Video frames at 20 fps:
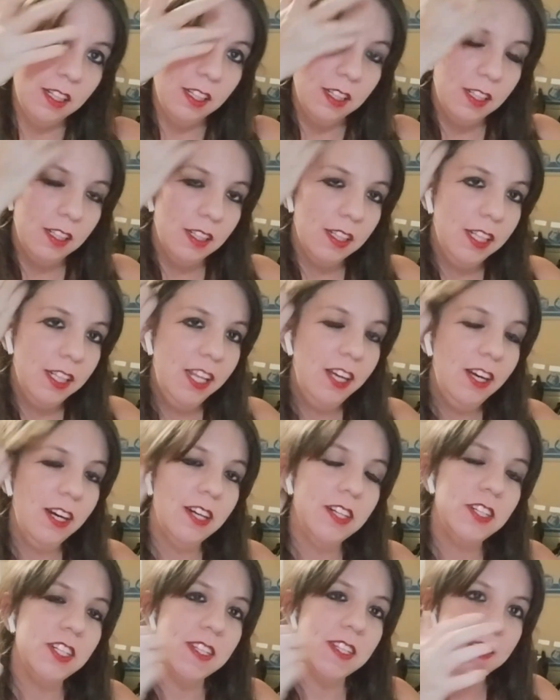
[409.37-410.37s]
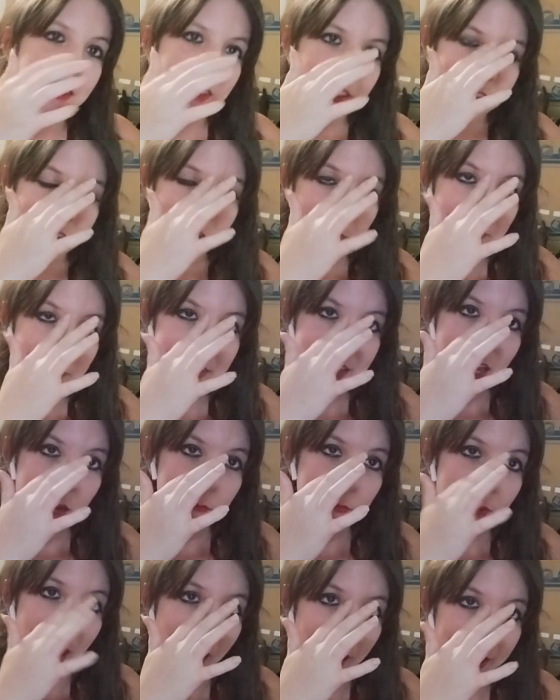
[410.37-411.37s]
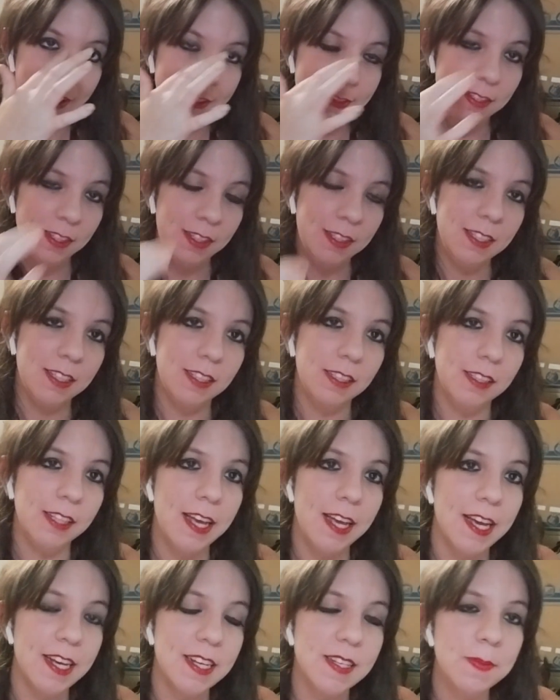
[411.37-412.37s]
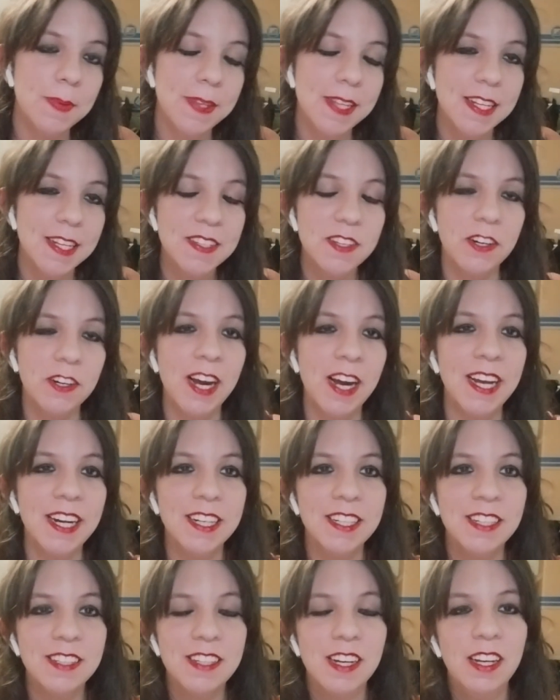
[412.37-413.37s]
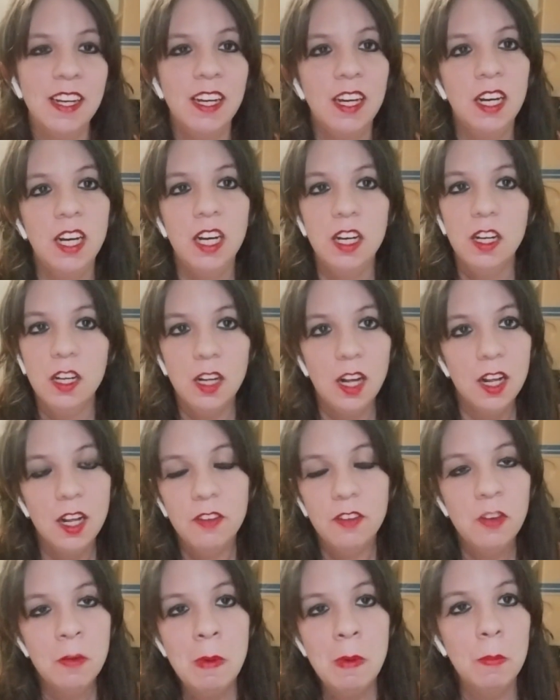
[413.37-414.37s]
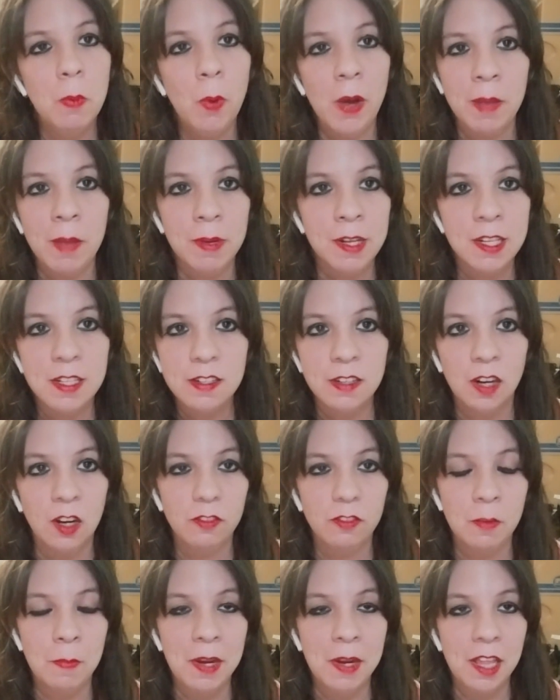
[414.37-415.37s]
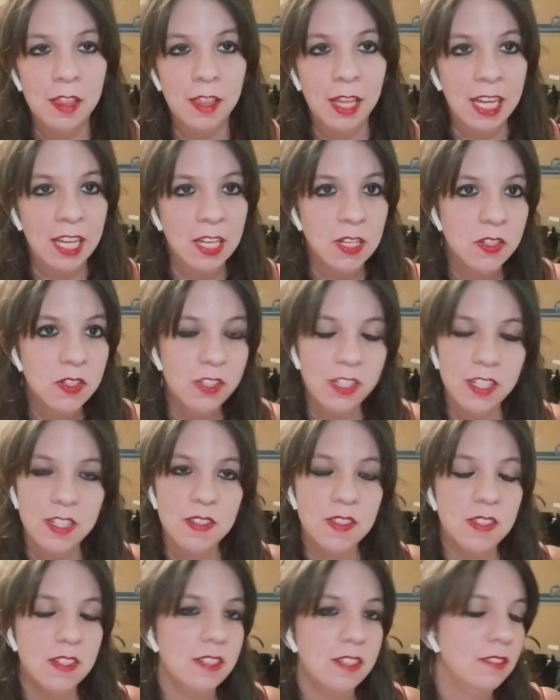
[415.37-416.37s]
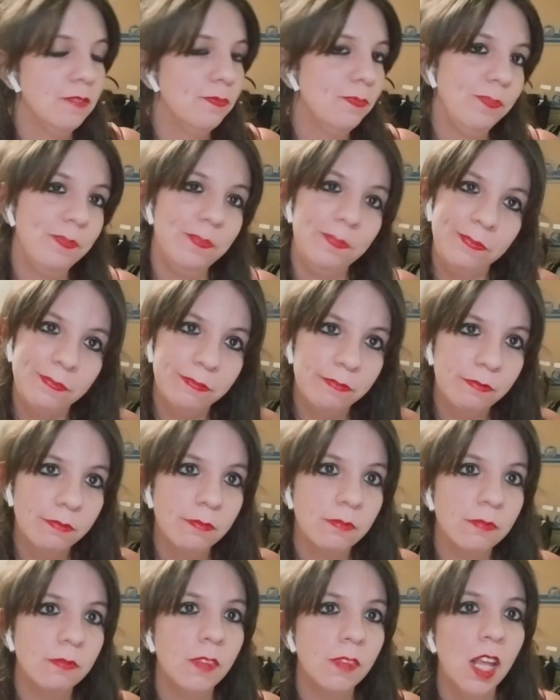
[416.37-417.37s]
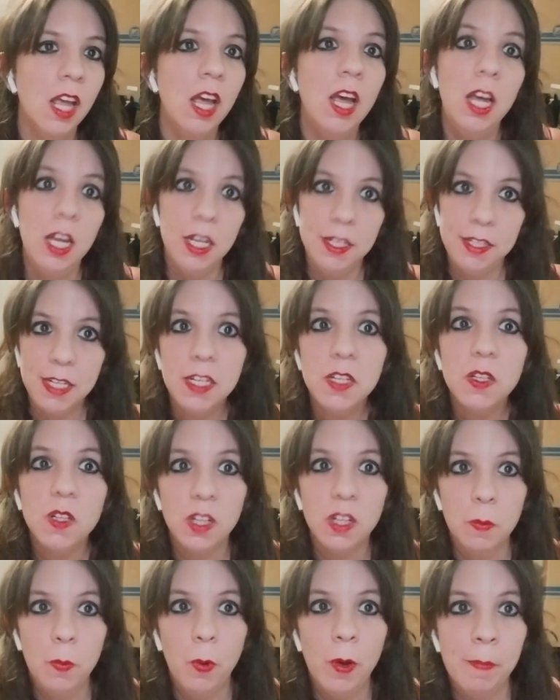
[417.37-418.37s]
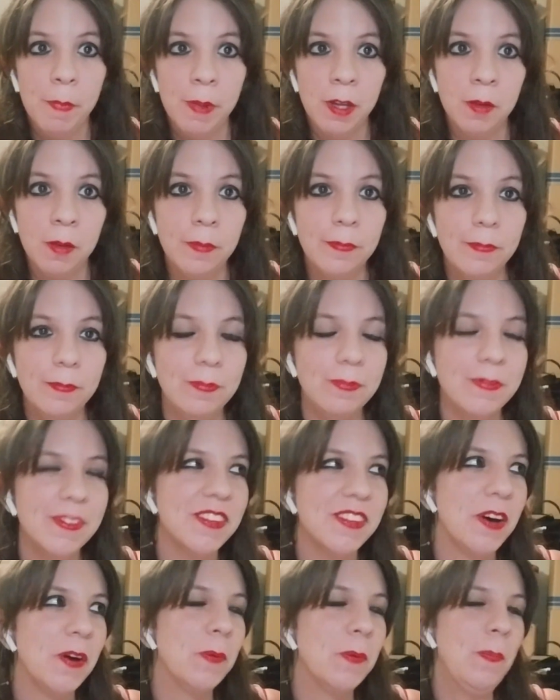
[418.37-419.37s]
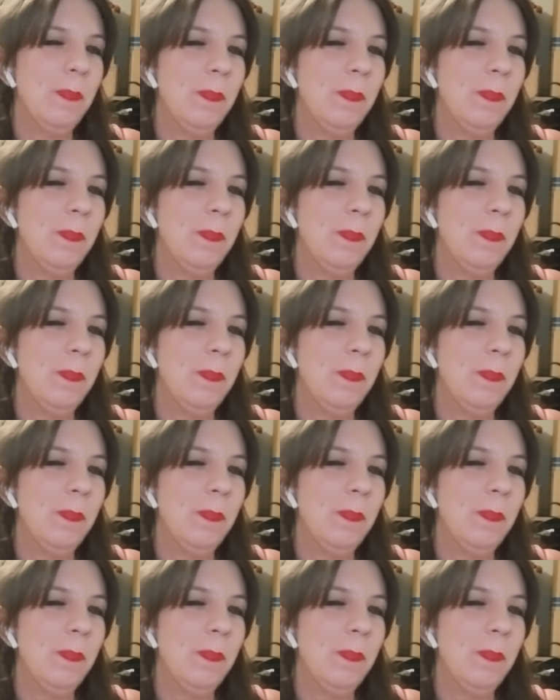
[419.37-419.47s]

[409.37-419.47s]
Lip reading: there are just some setbacks and delays, but that's alright. And from appointments, not from anything else, just dental appointment. So